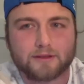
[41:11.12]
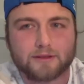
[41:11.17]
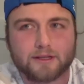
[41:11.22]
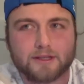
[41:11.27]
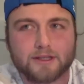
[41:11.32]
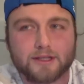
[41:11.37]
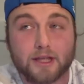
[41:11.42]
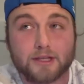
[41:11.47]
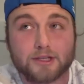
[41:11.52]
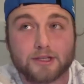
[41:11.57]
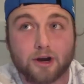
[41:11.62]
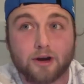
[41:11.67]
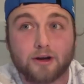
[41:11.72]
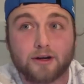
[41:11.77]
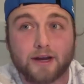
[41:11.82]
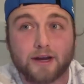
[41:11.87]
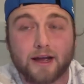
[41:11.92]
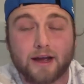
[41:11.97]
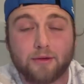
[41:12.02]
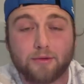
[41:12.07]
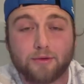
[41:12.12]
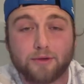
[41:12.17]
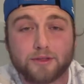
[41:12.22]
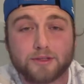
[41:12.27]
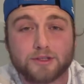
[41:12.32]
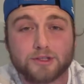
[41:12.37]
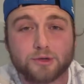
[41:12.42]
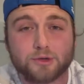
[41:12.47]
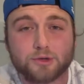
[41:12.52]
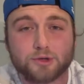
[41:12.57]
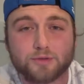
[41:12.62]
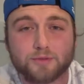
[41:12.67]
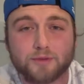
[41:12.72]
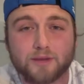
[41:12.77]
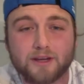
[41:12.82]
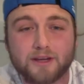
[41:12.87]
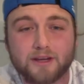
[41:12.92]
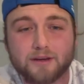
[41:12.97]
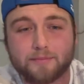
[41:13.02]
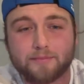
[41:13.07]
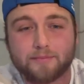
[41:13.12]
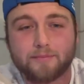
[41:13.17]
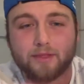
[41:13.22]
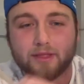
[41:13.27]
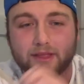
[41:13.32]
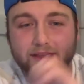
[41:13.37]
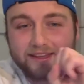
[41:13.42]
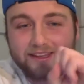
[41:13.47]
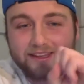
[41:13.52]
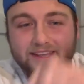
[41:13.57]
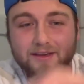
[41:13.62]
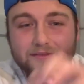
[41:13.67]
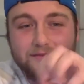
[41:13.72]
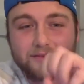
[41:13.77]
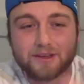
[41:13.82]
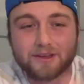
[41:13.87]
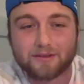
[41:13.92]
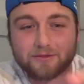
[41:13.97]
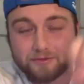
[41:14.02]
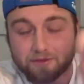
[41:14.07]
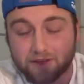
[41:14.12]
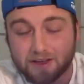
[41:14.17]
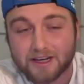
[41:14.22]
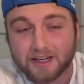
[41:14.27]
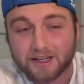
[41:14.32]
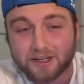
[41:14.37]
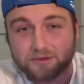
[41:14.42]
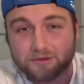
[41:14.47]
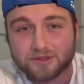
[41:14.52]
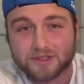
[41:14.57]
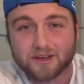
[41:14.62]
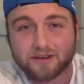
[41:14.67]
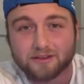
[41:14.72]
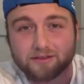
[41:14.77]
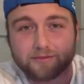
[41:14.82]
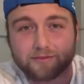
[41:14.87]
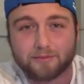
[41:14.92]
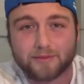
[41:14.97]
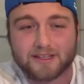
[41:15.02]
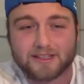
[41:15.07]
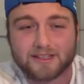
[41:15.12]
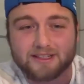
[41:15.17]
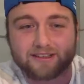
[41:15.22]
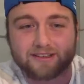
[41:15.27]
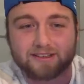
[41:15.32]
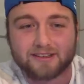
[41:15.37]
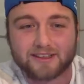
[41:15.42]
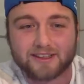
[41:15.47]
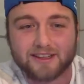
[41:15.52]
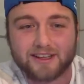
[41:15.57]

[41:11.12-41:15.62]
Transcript: It's hard now with social media, like feeding you stuff, basically.